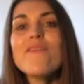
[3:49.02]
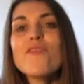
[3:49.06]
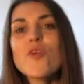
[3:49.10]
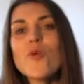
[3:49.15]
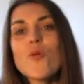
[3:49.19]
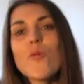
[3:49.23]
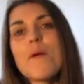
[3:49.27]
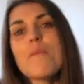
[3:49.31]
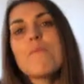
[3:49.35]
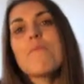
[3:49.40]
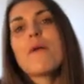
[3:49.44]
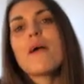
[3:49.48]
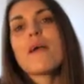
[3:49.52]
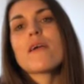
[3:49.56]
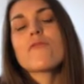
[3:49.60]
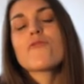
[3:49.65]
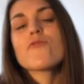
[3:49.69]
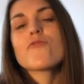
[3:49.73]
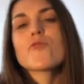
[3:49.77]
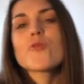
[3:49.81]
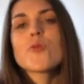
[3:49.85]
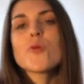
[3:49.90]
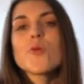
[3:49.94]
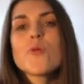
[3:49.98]
you went back
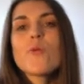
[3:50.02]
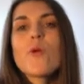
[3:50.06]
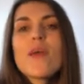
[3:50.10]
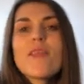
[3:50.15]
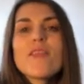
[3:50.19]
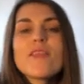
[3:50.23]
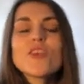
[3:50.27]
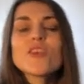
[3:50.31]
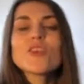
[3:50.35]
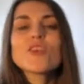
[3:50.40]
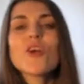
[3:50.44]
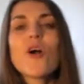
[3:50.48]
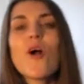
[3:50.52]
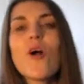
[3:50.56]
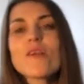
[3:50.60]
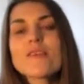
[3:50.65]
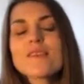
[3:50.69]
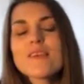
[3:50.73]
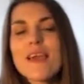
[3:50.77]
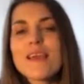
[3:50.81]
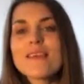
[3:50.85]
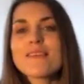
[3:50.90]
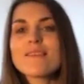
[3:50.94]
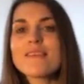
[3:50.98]
through the shark
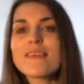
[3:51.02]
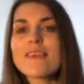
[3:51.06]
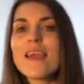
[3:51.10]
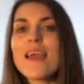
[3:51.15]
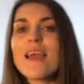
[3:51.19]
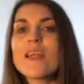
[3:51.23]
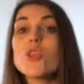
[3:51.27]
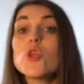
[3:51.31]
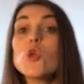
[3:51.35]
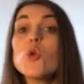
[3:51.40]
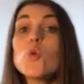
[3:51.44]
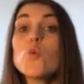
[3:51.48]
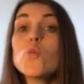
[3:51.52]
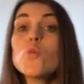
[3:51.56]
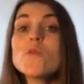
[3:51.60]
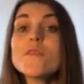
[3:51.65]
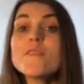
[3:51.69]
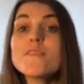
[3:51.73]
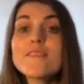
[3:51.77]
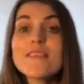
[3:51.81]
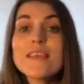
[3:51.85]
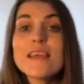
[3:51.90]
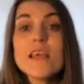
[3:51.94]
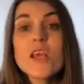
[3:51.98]
text again, you would
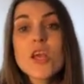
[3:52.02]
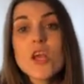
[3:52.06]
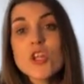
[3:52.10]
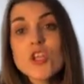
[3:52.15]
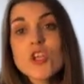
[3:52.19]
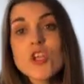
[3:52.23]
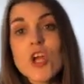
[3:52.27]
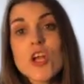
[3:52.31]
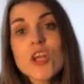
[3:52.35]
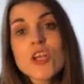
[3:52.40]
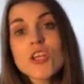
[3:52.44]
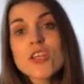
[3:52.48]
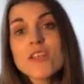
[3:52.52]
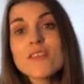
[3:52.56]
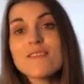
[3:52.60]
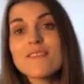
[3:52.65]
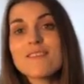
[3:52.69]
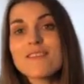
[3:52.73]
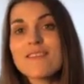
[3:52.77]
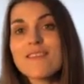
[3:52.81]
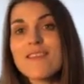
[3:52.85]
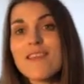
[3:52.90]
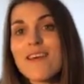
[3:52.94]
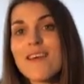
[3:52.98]
see conjunctions
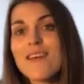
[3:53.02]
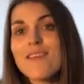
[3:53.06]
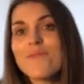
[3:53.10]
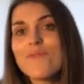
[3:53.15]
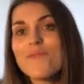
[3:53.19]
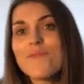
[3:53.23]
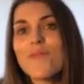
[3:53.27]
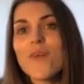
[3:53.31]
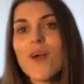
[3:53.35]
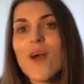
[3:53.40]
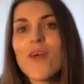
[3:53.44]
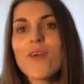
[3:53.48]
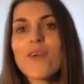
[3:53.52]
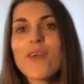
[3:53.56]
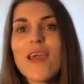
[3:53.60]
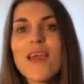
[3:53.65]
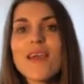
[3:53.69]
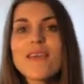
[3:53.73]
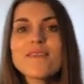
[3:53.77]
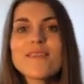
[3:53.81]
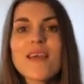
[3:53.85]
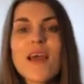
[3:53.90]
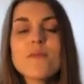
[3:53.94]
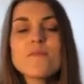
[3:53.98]
in there,
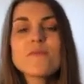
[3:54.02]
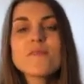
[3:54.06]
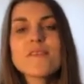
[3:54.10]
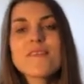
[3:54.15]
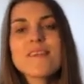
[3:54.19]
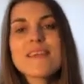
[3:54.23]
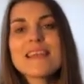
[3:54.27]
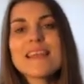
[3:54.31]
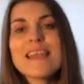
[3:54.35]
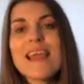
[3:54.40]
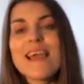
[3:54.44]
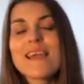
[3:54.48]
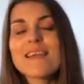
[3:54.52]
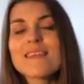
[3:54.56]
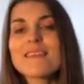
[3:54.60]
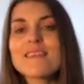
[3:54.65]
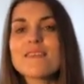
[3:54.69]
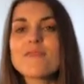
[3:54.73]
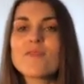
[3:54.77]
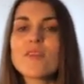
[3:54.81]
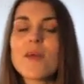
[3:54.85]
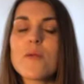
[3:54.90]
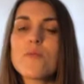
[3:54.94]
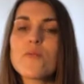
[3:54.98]
okay, types of
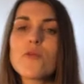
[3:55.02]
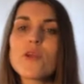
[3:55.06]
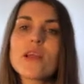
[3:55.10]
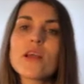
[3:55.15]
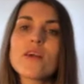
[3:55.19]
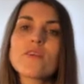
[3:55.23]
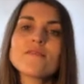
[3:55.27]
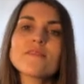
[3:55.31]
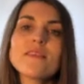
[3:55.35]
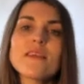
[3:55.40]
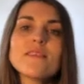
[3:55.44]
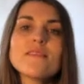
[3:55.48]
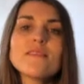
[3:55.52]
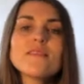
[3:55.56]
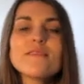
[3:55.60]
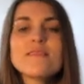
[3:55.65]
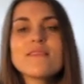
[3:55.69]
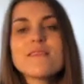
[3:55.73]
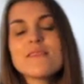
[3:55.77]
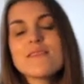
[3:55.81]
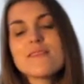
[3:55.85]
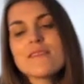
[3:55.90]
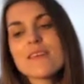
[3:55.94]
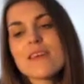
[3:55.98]
connectives that bring our
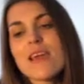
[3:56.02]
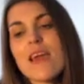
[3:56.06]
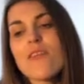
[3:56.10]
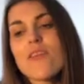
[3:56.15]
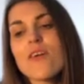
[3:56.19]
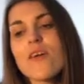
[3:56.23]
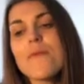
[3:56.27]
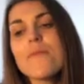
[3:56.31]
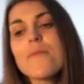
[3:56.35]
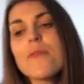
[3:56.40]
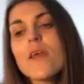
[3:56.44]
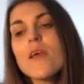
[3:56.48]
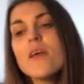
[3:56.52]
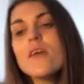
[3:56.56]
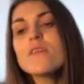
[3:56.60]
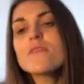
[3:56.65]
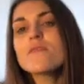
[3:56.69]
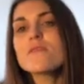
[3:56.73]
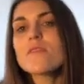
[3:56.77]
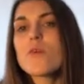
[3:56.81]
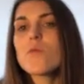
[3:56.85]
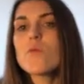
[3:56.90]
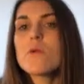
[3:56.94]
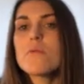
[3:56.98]
sentences together.
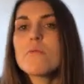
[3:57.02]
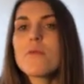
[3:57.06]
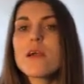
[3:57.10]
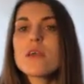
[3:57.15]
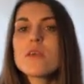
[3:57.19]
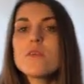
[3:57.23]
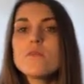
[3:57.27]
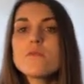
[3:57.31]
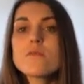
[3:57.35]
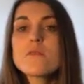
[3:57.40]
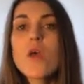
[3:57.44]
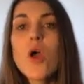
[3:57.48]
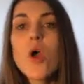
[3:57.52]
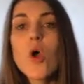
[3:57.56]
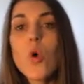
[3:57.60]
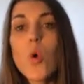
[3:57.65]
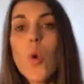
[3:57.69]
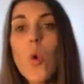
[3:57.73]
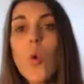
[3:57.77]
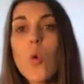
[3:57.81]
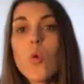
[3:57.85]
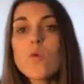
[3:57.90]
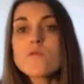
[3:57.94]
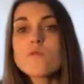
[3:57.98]
So we might use
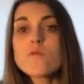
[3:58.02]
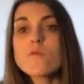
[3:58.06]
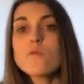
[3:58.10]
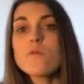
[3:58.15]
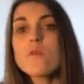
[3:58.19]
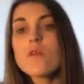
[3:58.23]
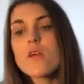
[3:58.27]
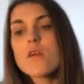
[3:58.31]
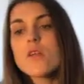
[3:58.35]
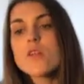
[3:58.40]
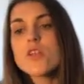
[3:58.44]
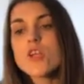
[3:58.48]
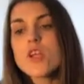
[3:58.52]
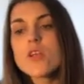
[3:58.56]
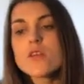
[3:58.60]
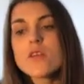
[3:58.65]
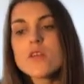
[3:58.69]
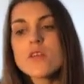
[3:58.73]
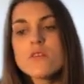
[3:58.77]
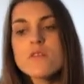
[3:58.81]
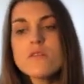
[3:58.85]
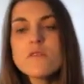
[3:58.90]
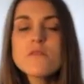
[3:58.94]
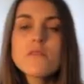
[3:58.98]
causal
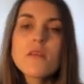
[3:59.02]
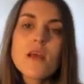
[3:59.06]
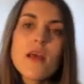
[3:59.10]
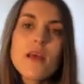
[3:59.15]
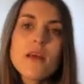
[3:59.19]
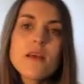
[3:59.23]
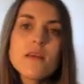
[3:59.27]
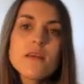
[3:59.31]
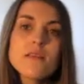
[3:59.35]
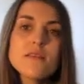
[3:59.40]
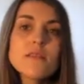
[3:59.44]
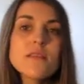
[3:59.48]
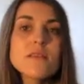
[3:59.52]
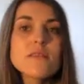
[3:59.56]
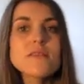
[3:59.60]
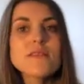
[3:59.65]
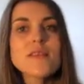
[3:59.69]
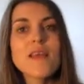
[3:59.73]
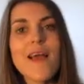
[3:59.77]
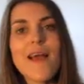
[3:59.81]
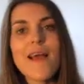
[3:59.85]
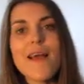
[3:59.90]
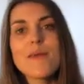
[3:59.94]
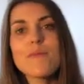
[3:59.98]
conjunctions and
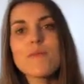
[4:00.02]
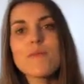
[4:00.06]
time